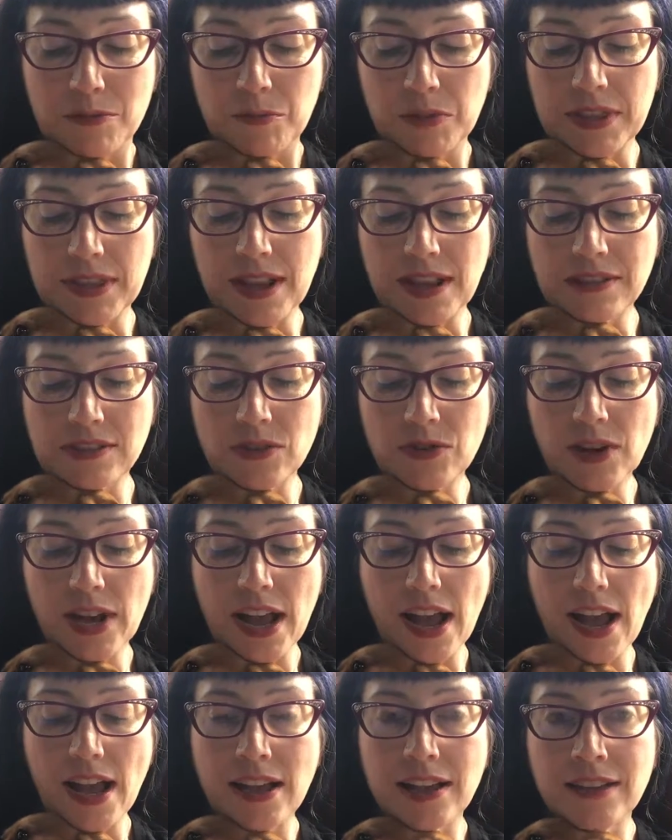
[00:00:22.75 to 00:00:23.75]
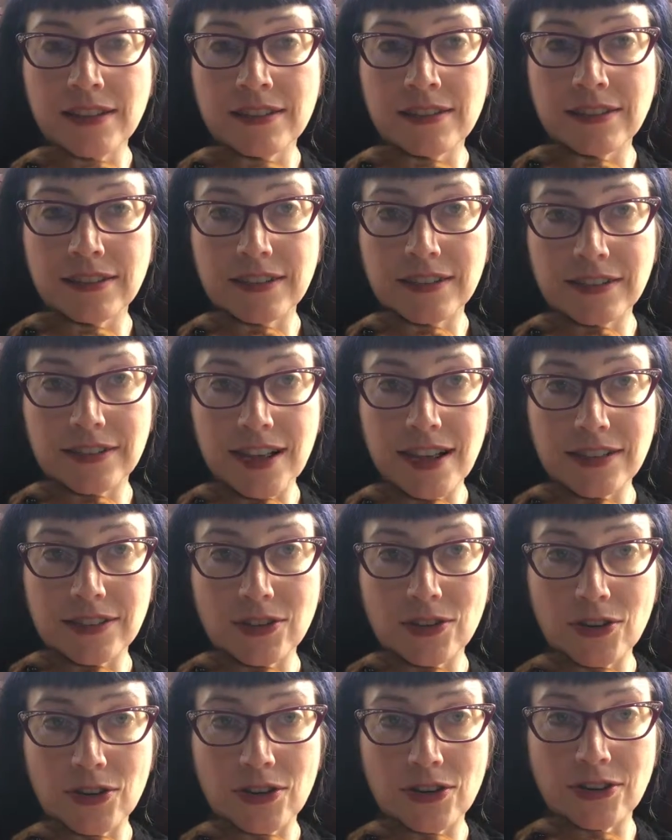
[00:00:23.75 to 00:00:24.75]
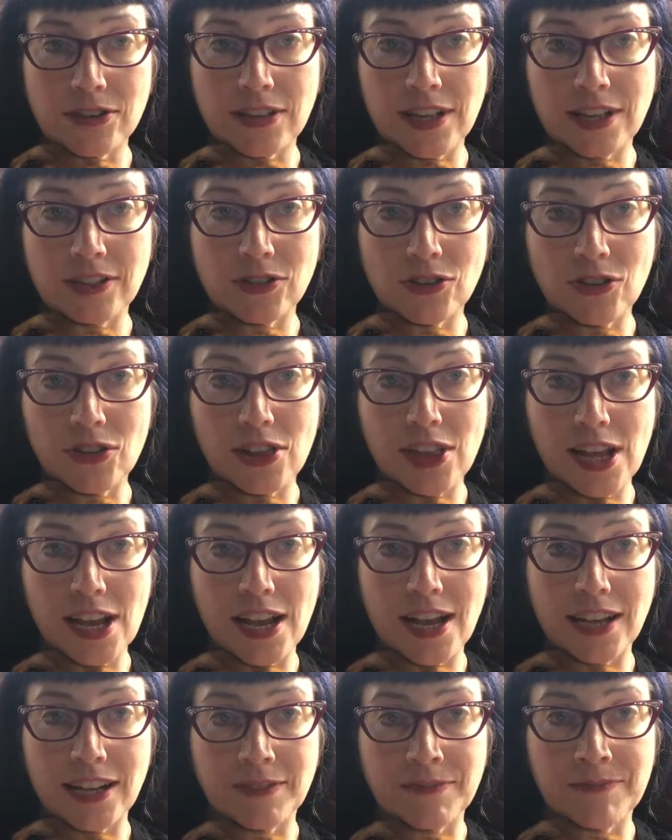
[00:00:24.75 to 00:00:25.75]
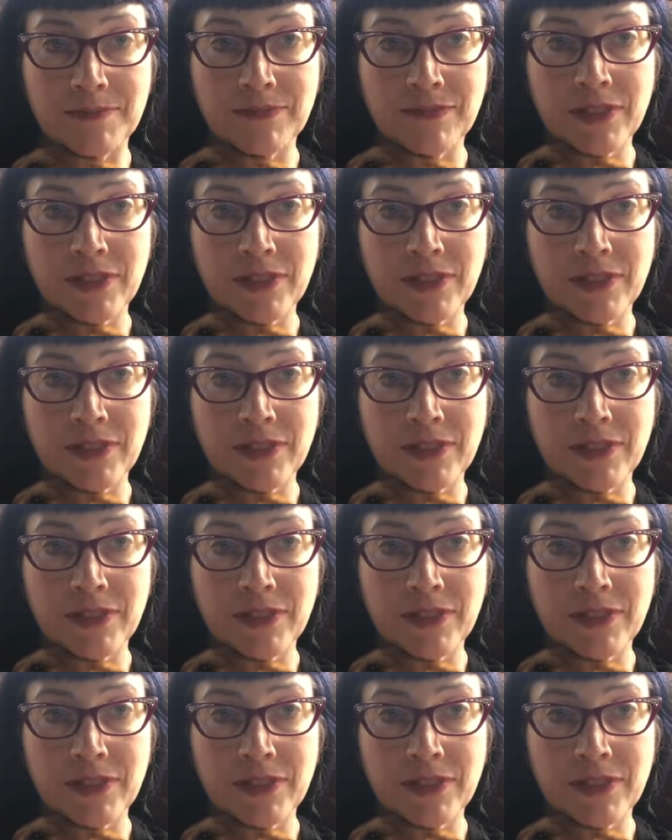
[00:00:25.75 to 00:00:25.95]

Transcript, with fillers: But that's okay, because that's her, that's her thing.